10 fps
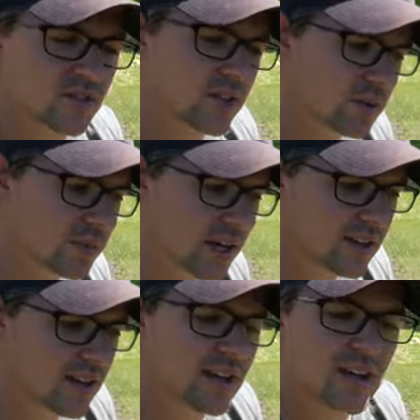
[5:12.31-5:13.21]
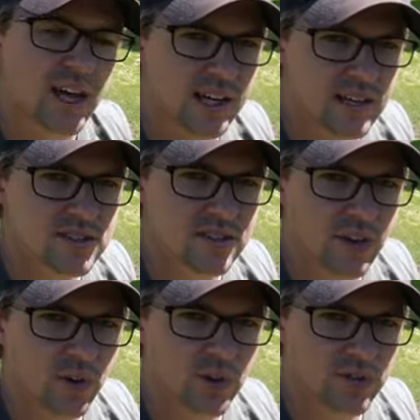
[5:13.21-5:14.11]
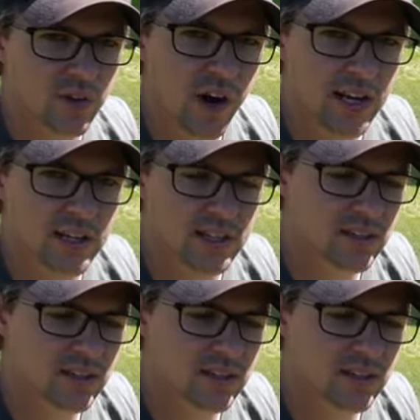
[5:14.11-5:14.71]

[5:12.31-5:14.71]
a little bit, and it is an older variety.